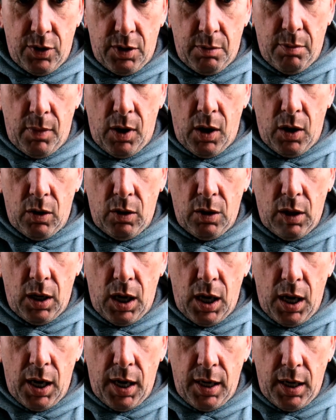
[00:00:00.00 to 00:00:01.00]
your mono
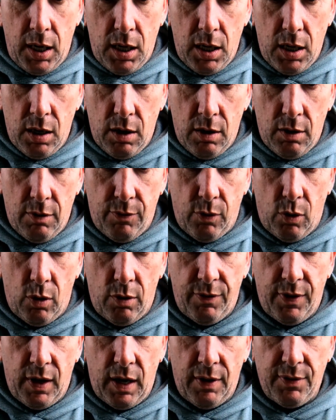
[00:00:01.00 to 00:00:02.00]
line 4 or
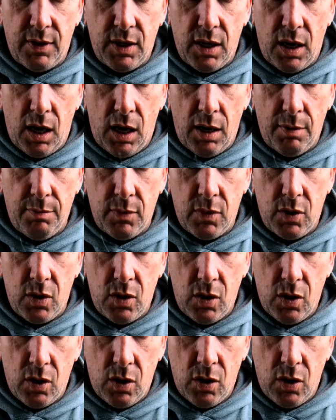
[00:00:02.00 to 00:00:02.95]
5 times.